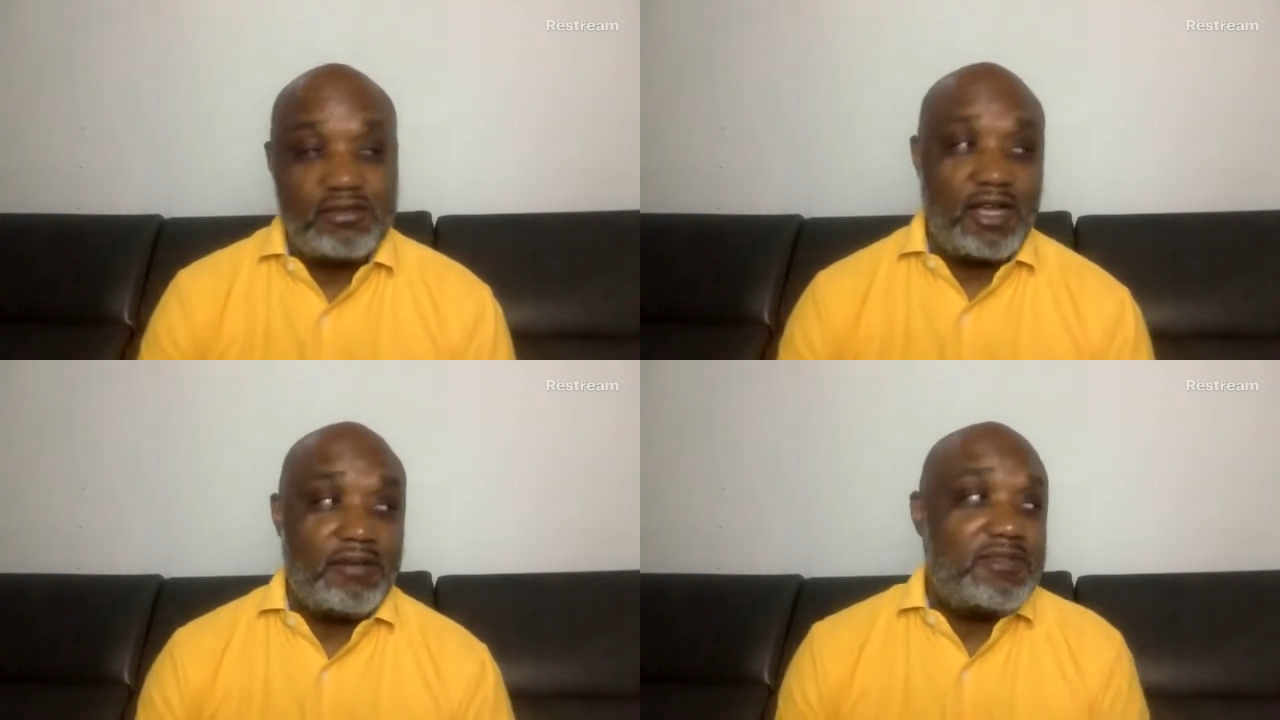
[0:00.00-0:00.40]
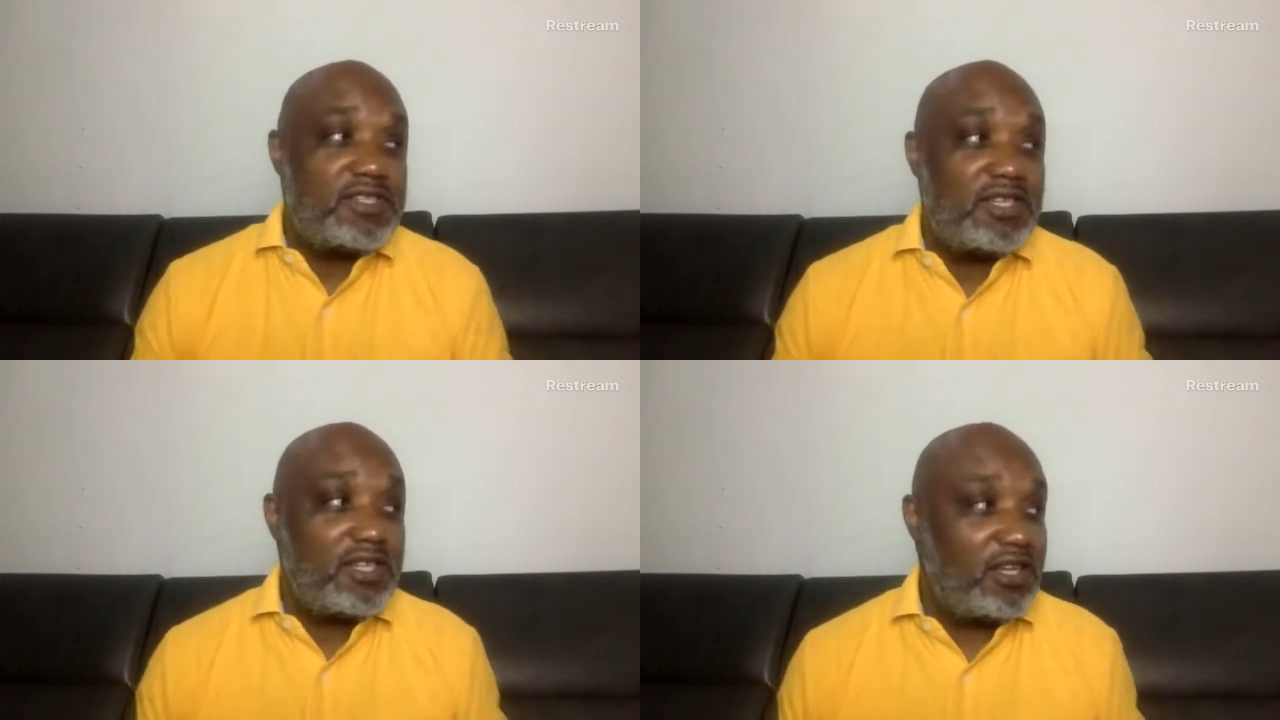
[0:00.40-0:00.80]
I'm
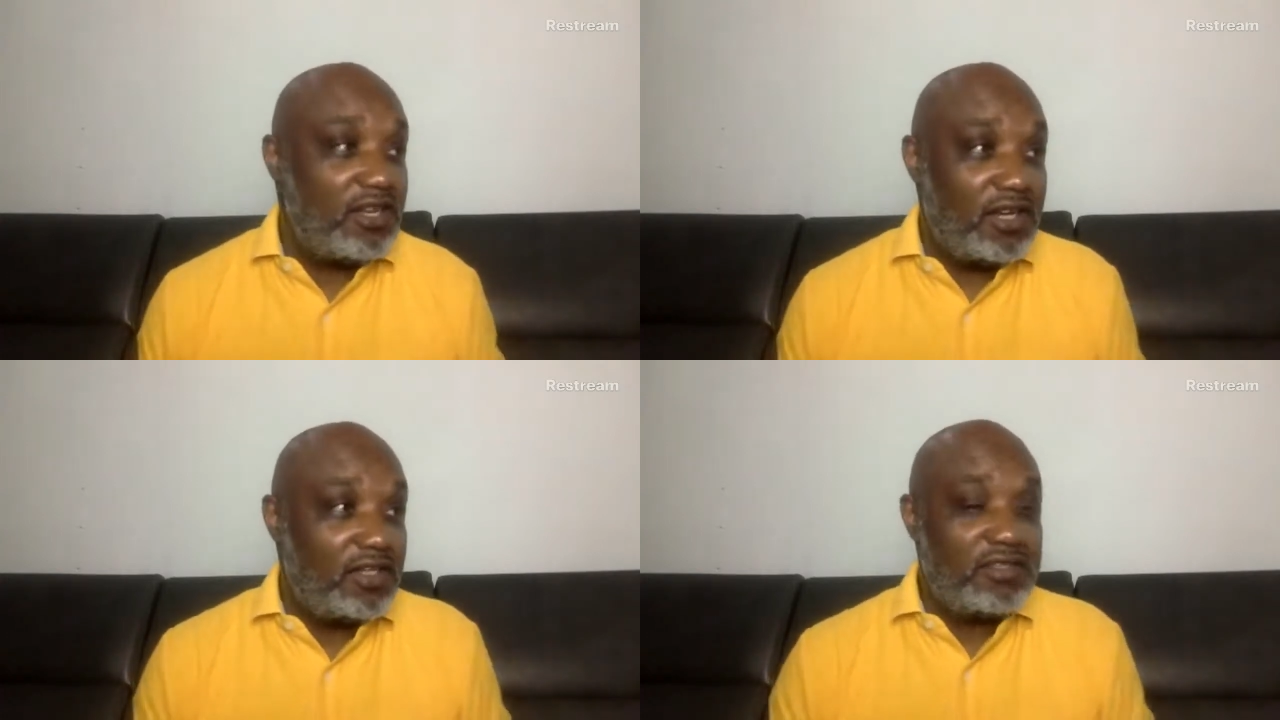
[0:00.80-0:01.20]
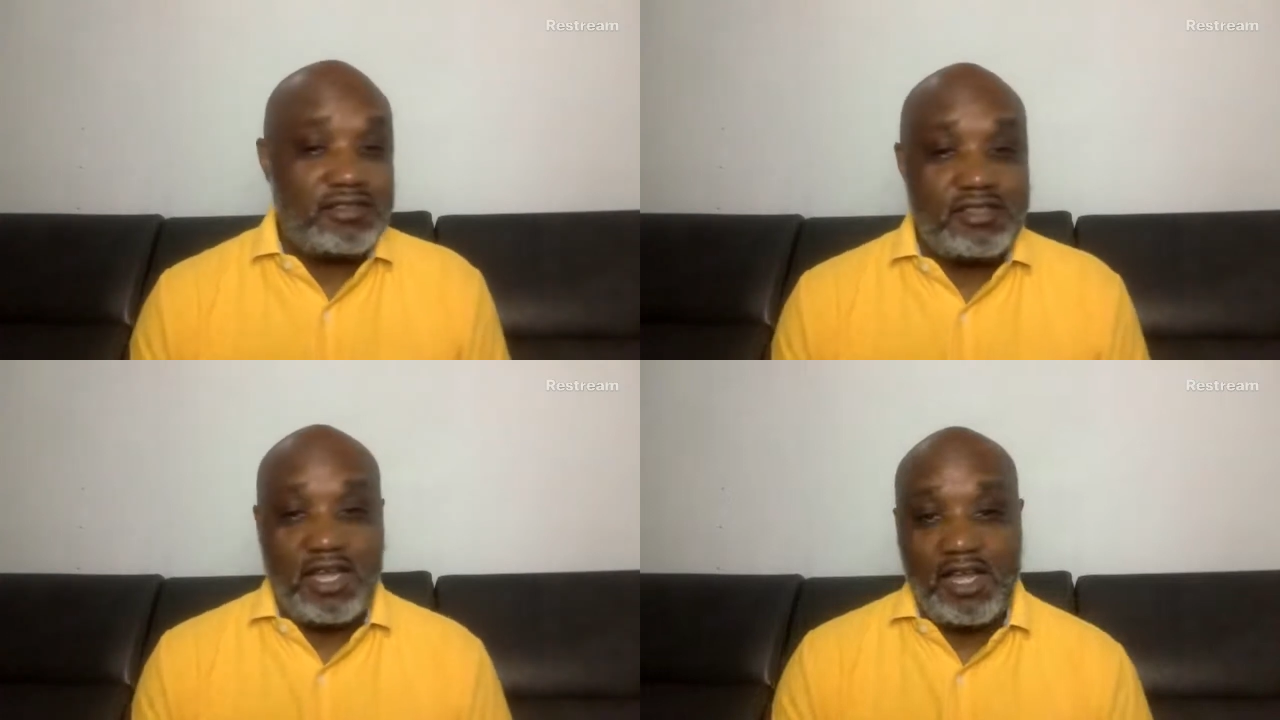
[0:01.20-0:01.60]
sitting here
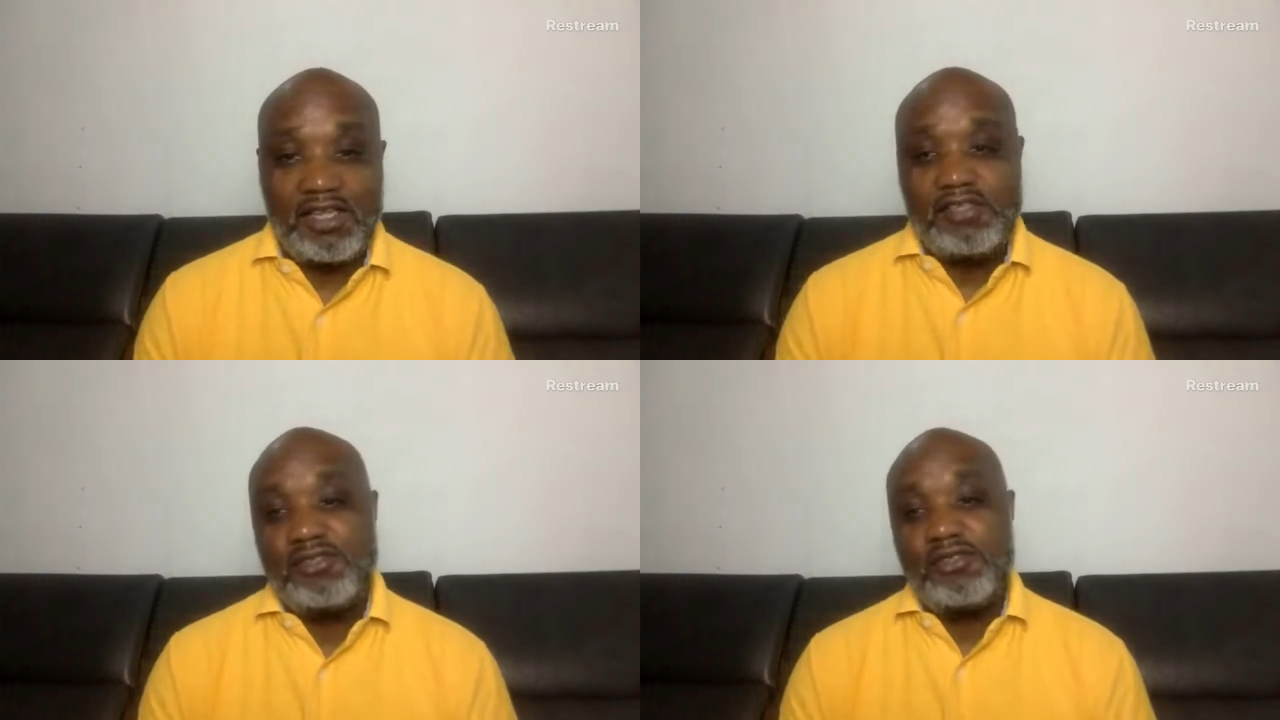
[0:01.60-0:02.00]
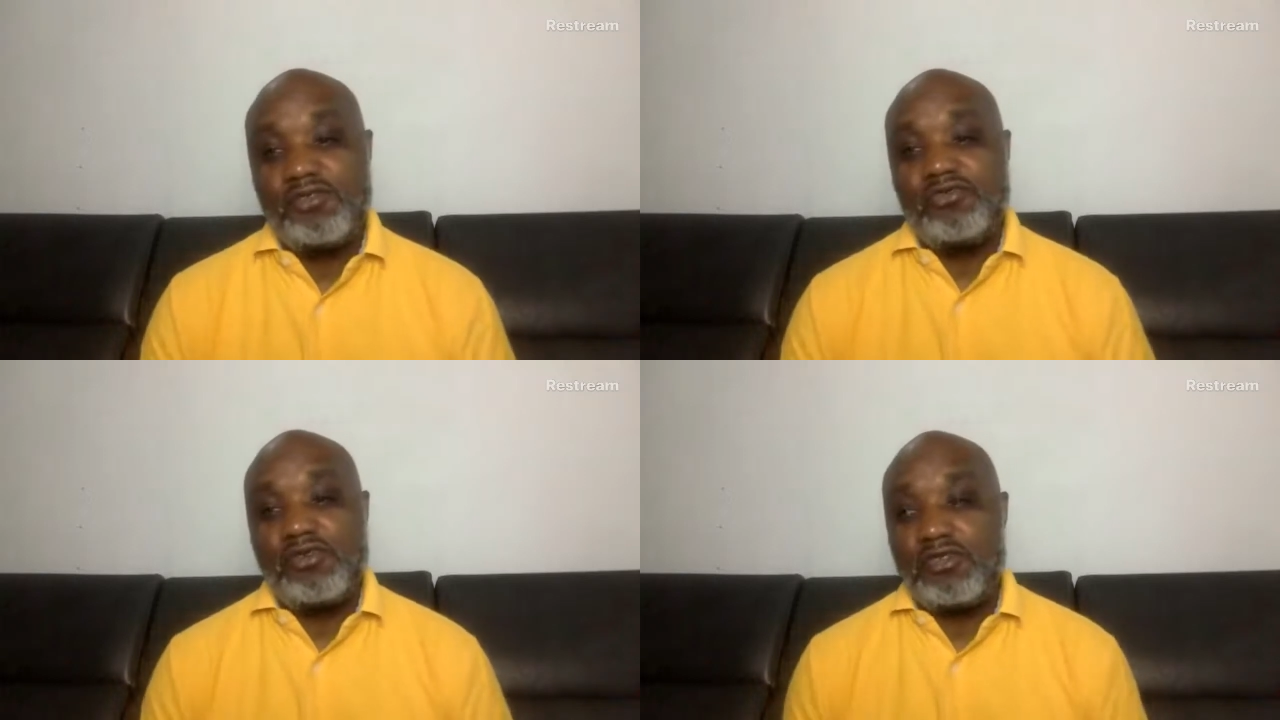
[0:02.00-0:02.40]
talking to
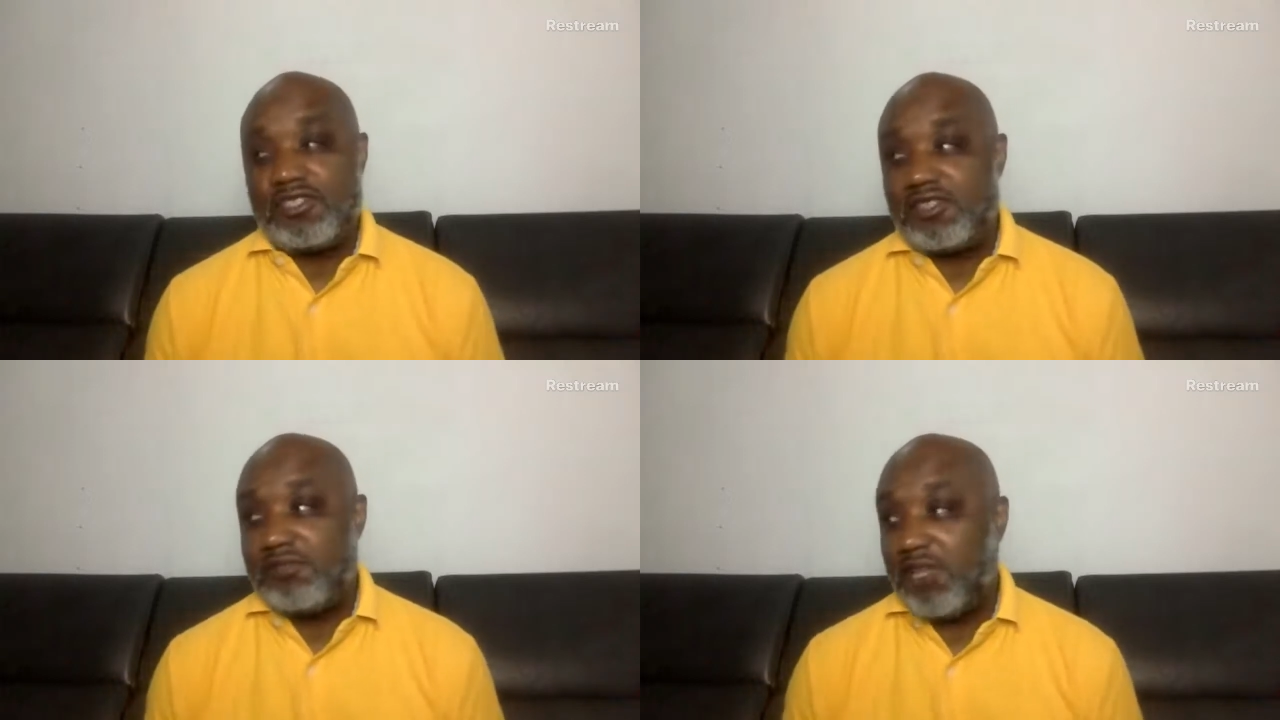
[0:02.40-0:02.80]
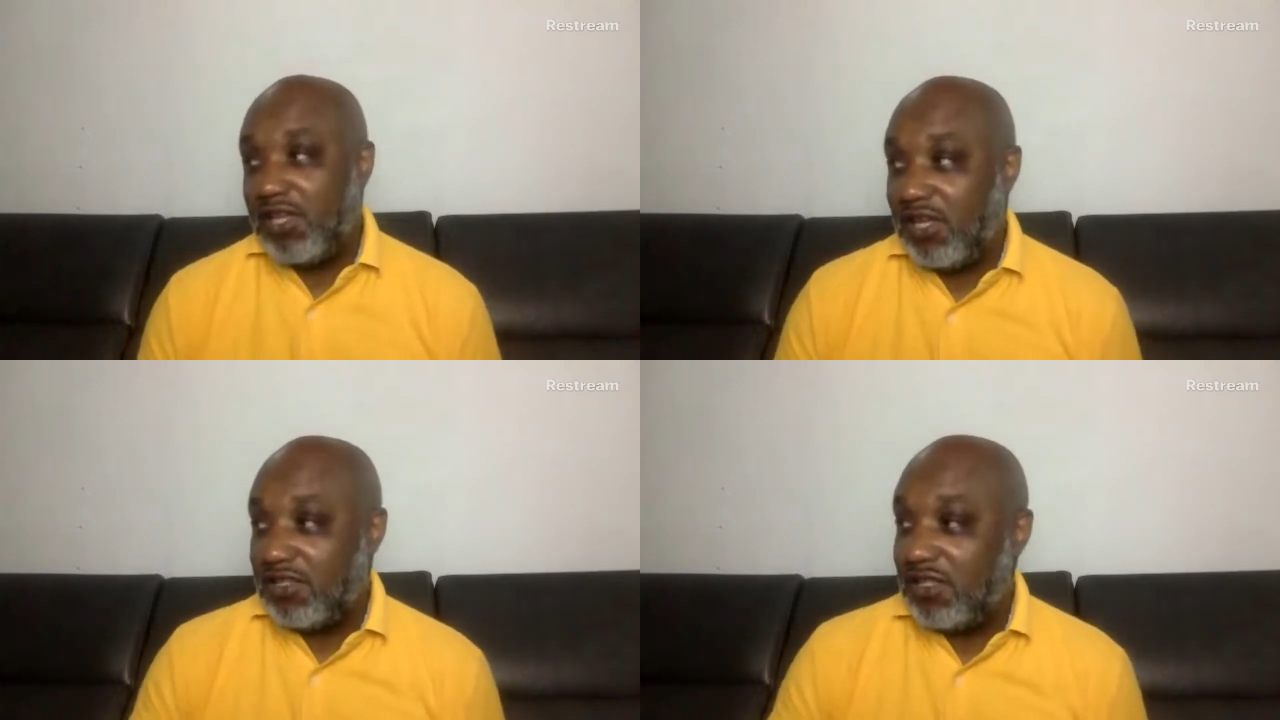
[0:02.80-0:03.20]
you folks
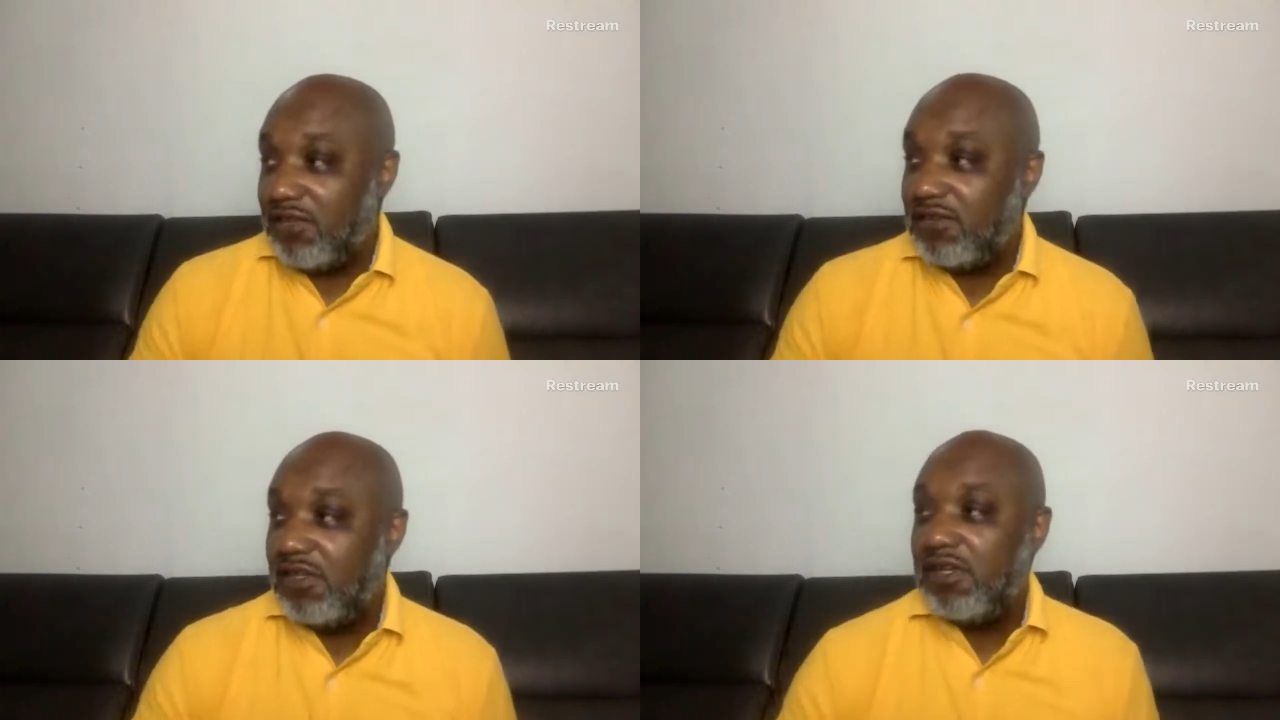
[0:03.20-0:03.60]
because uh,